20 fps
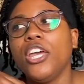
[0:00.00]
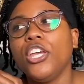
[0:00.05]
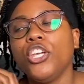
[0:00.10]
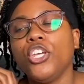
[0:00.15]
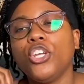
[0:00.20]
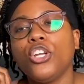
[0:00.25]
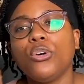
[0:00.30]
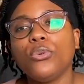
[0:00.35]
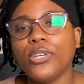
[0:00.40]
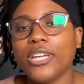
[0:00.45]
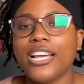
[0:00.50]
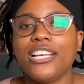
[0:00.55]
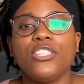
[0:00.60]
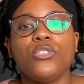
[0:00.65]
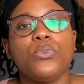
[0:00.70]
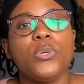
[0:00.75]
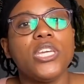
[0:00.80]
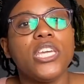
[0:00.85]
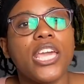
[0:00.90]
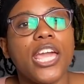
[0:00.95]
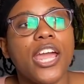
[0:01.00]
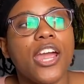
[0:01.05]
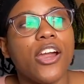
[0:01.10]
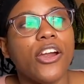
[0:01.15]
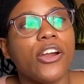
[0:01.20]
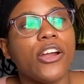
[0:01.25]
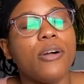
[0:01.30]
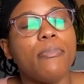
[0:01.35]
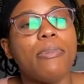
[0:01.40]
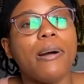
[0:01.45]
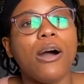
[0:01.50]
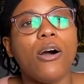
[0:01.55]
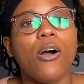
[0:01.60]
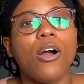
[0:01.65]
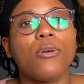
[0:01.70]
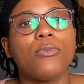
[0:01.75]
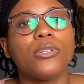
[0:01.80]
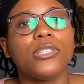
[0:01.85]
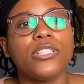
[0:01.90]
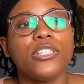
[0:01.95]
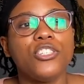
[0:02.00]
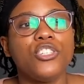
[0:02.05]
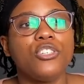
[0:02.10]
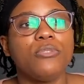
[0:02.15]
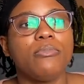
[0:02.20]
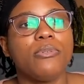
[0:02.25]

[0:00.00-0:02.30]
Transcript: you know, yes, we care about our religion,